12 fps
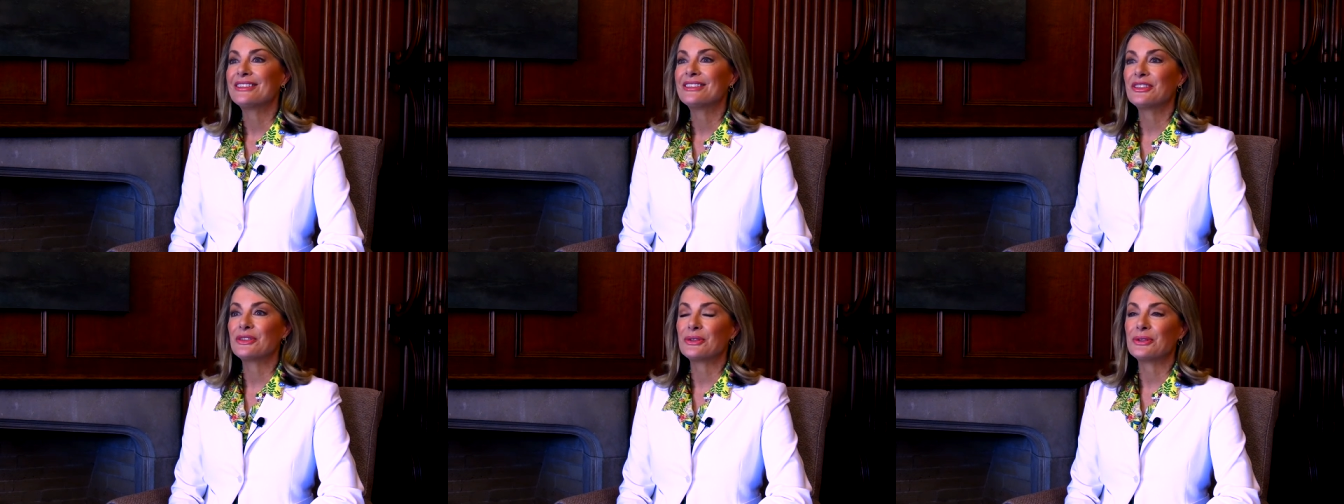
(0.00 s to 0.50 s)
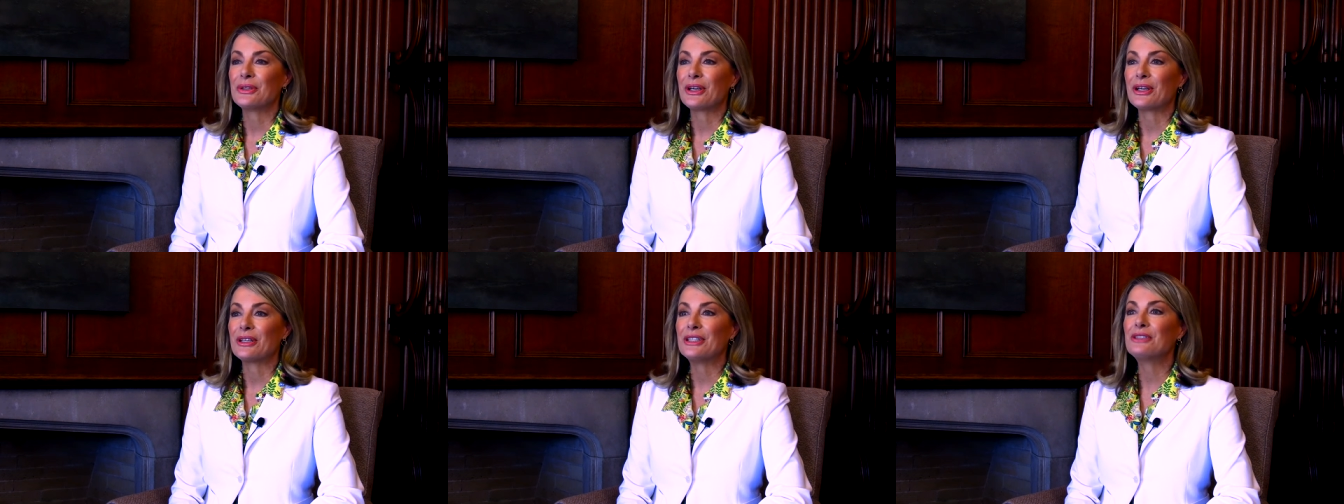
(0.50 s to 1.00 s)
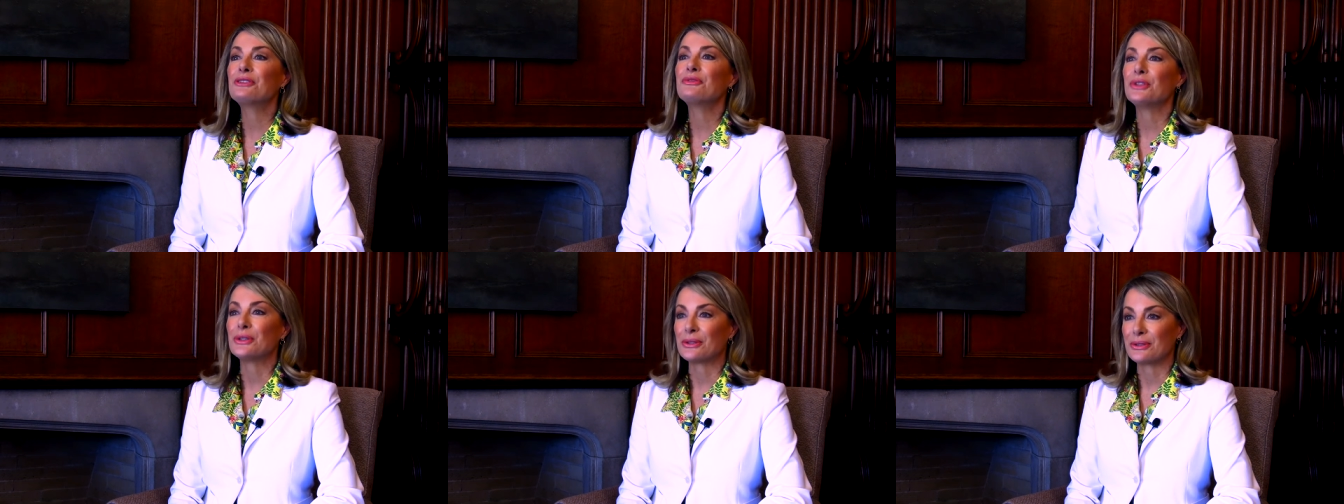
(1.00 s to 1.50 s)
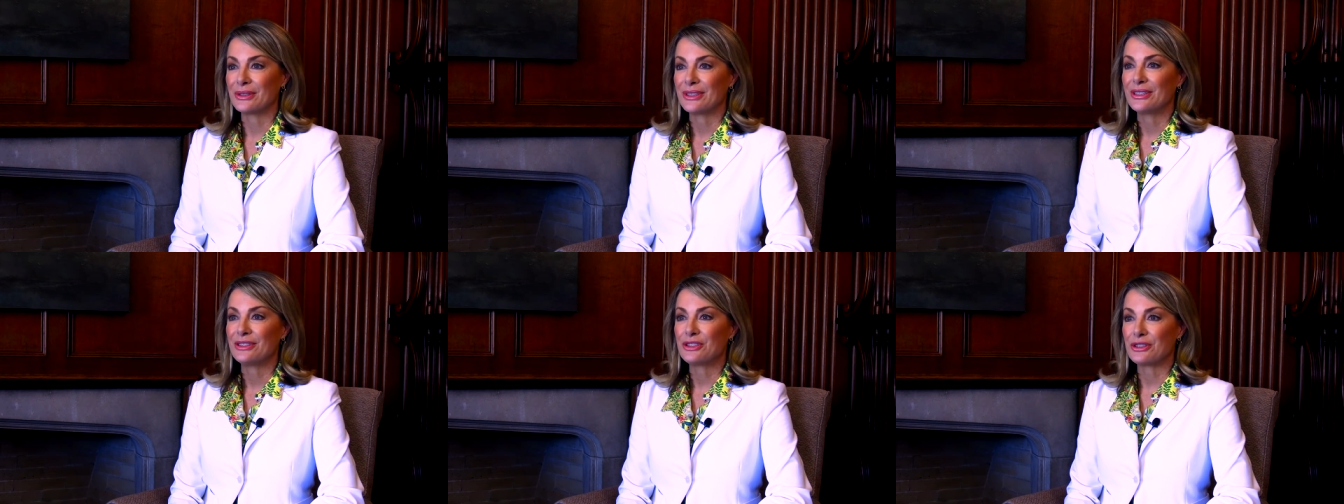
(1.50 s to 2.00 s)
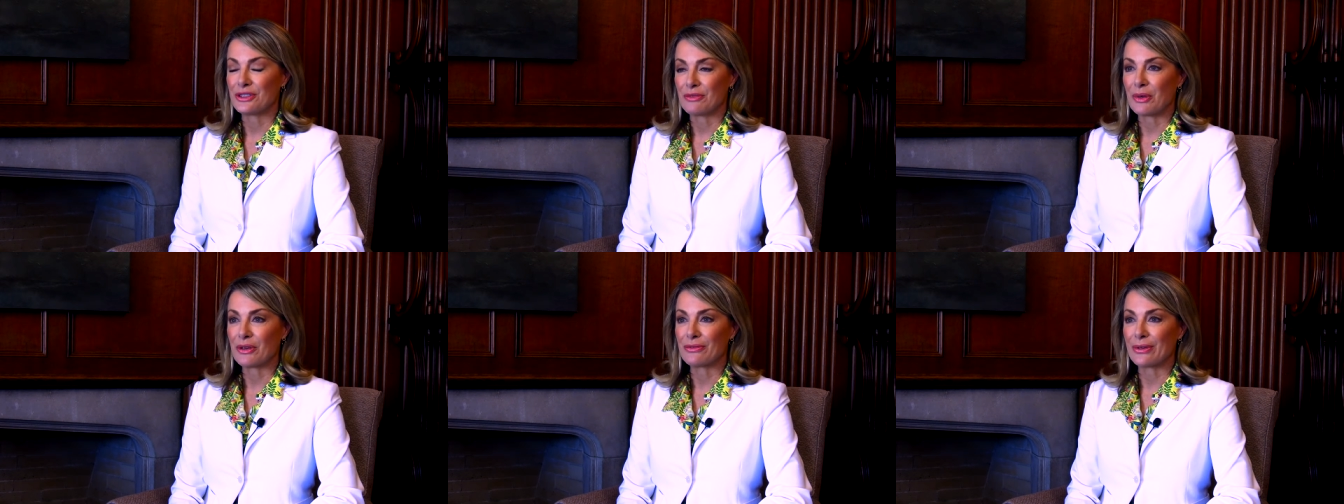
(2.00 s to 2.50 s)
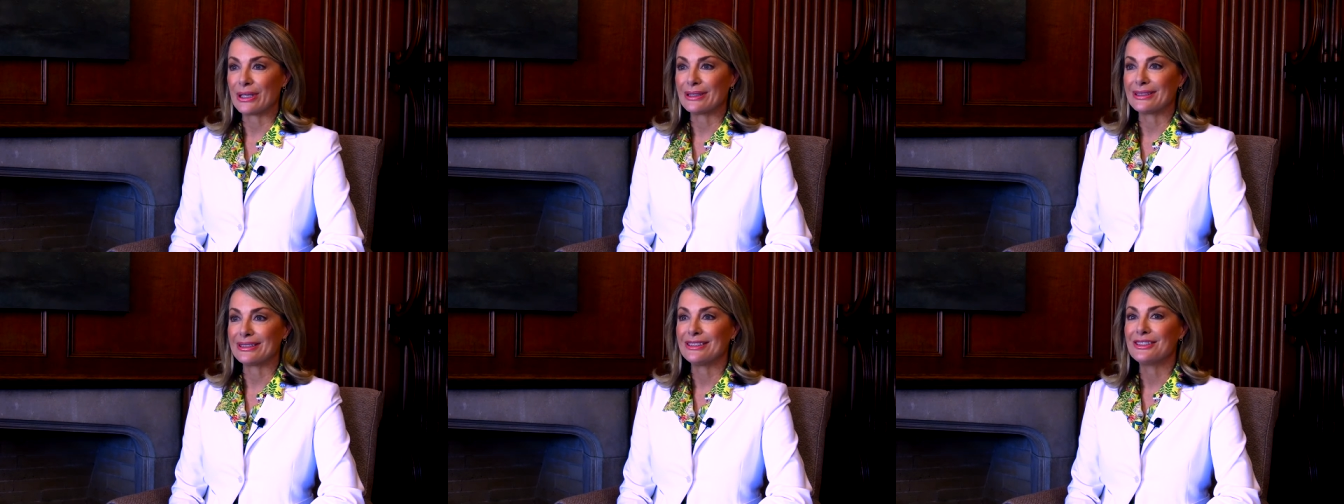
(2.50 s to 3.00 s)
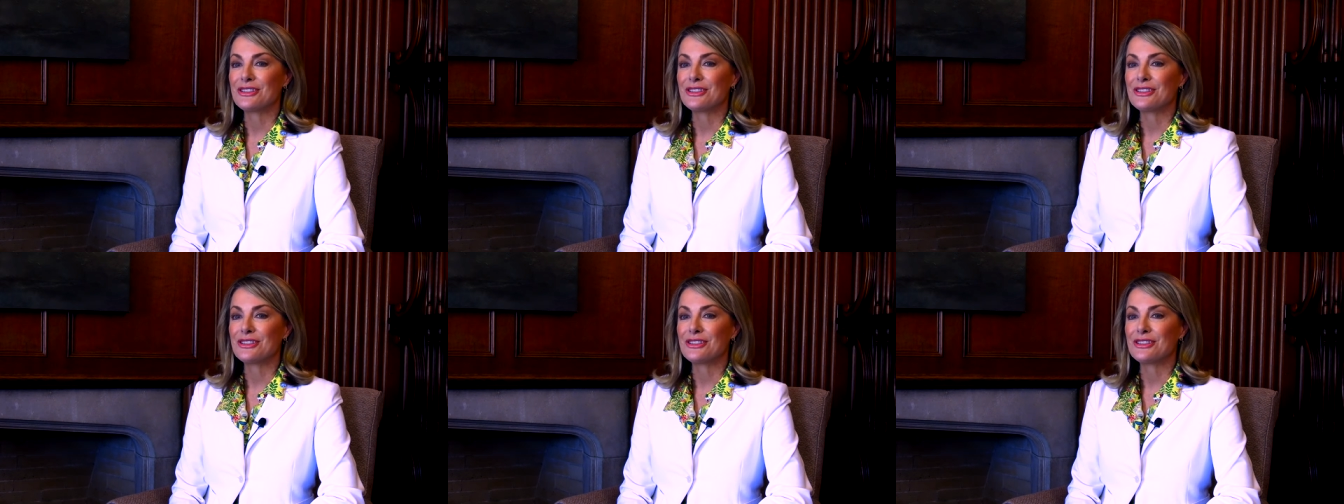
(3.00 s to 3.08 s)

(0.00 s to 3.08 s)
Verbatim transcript: to uh, interview Joseph Paul Franklin.